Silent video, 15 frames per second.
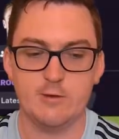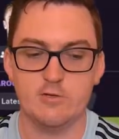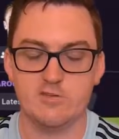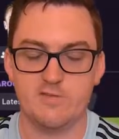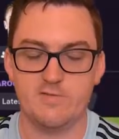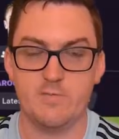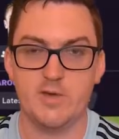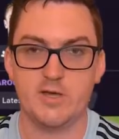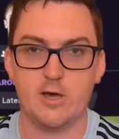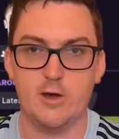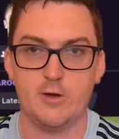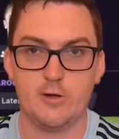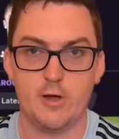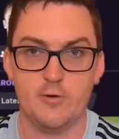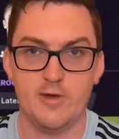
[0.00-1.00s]
Yusufa
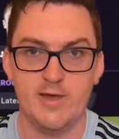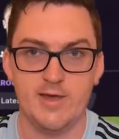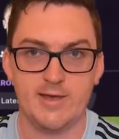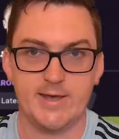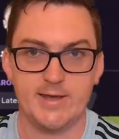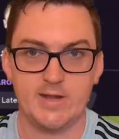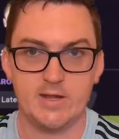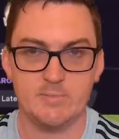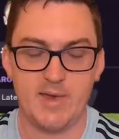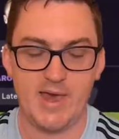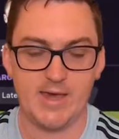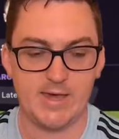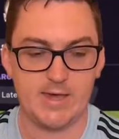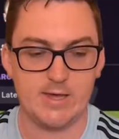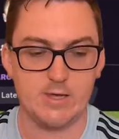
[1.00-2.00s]
Makoko getting
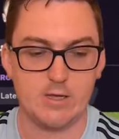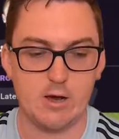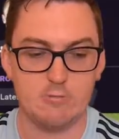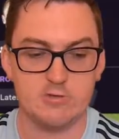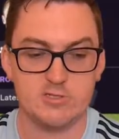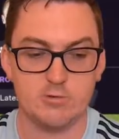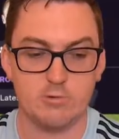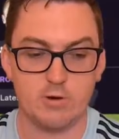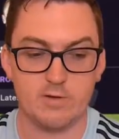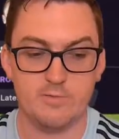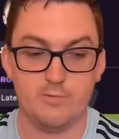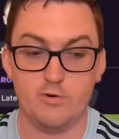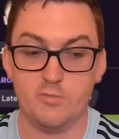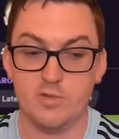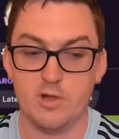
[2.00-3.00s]
back in goal scoring
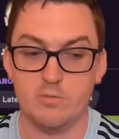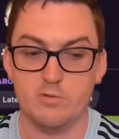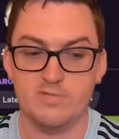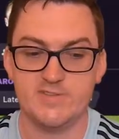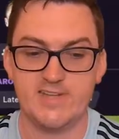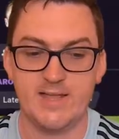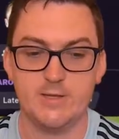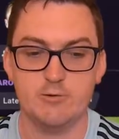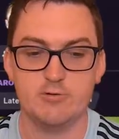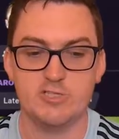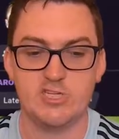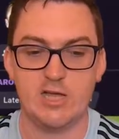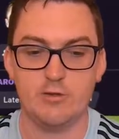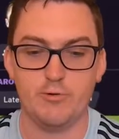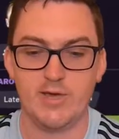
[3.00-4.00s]
form along with Daniel
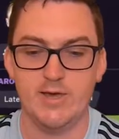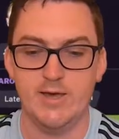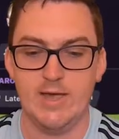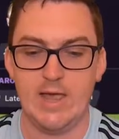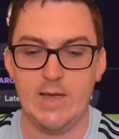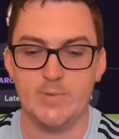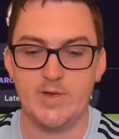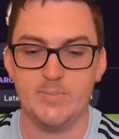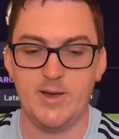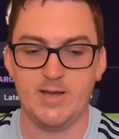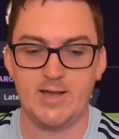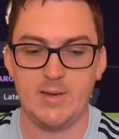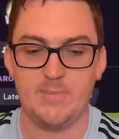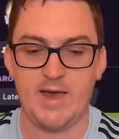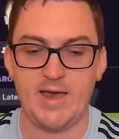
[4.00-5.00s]
Shallowy, and we
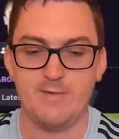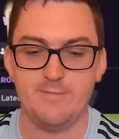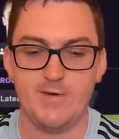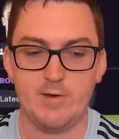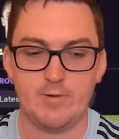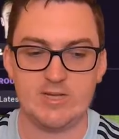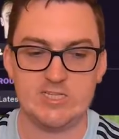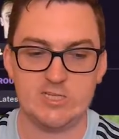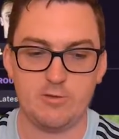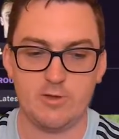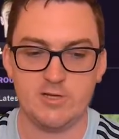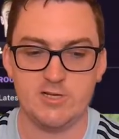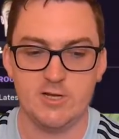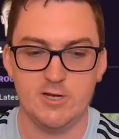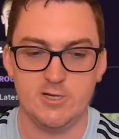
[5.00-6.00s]
pick up a very
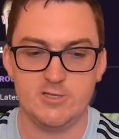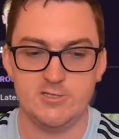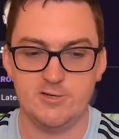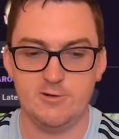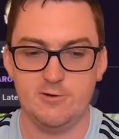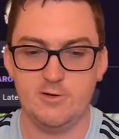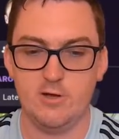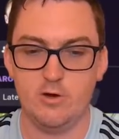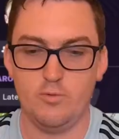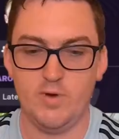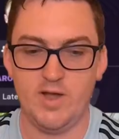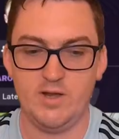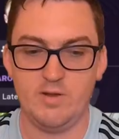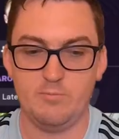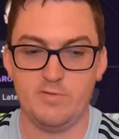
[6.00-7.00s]
solid 2-0
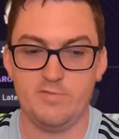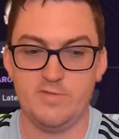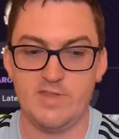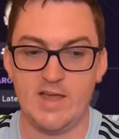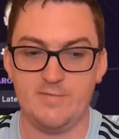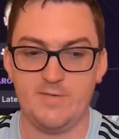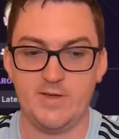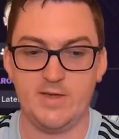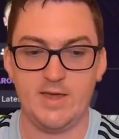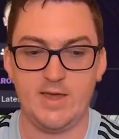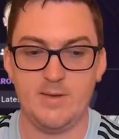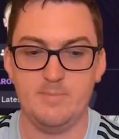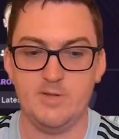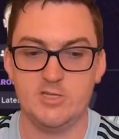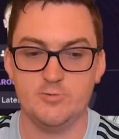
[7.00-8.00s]
win. And with nothing
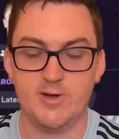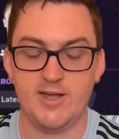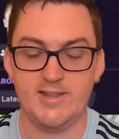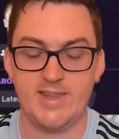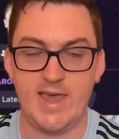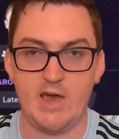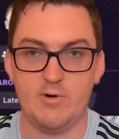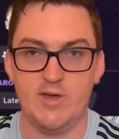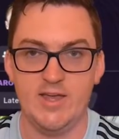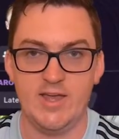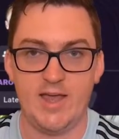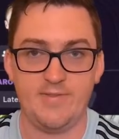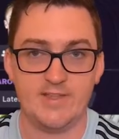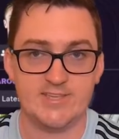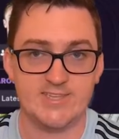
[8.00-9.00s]
in between now
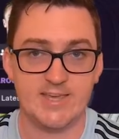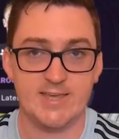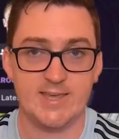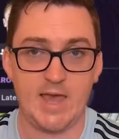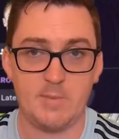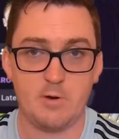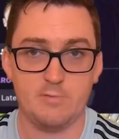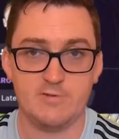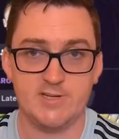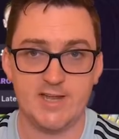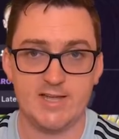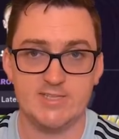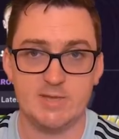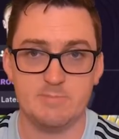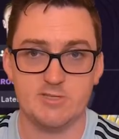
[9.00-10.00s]
and the second game of
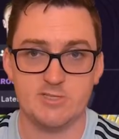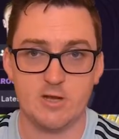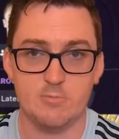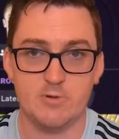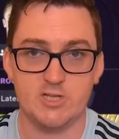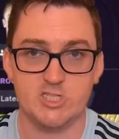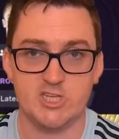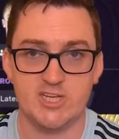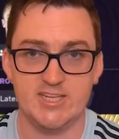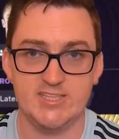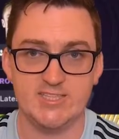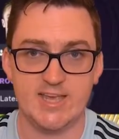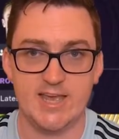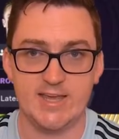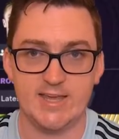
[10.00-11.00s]
today's episode, which
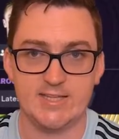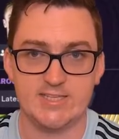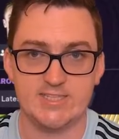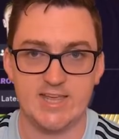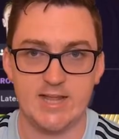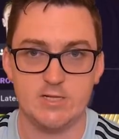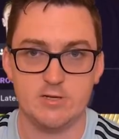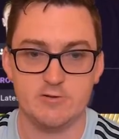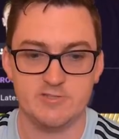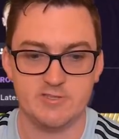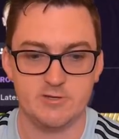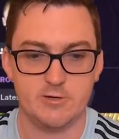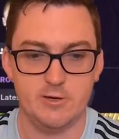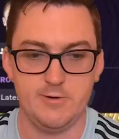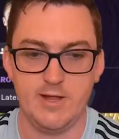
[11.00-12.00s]
is against
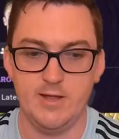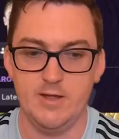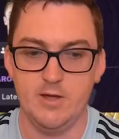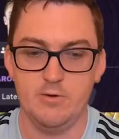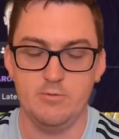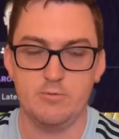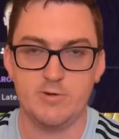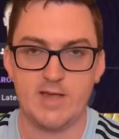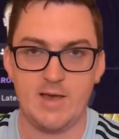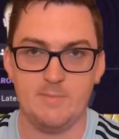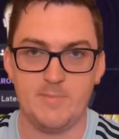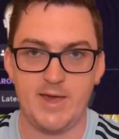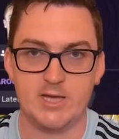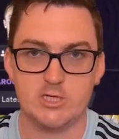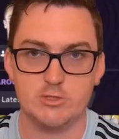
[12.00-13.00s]
Santos Laguna, we'll
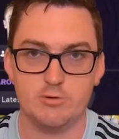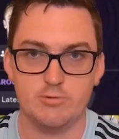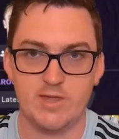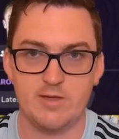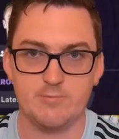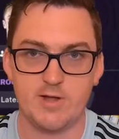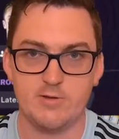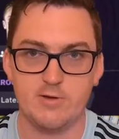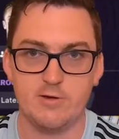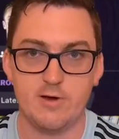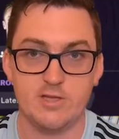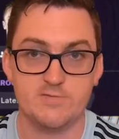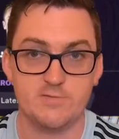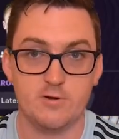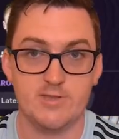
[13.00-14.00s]
come back shortly and run you
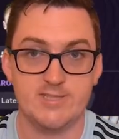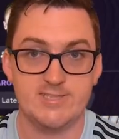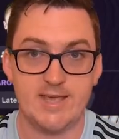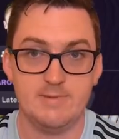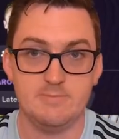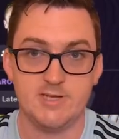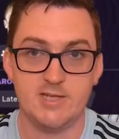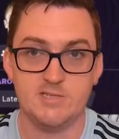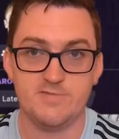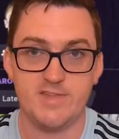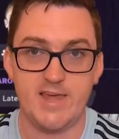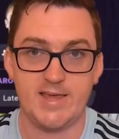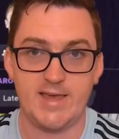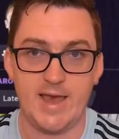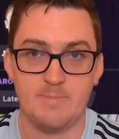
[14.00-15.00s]
guys through the team sheets
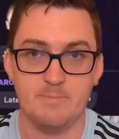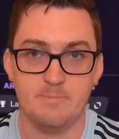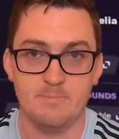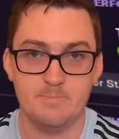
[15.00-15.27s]
for that game.